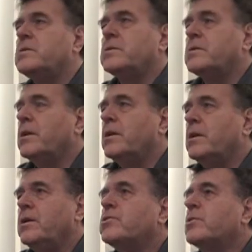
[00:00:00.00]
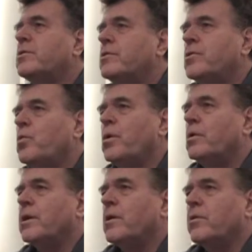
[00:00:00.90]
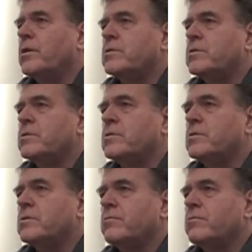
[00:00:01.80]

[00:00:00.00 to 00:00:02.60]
suddenly it turned into wall decorations.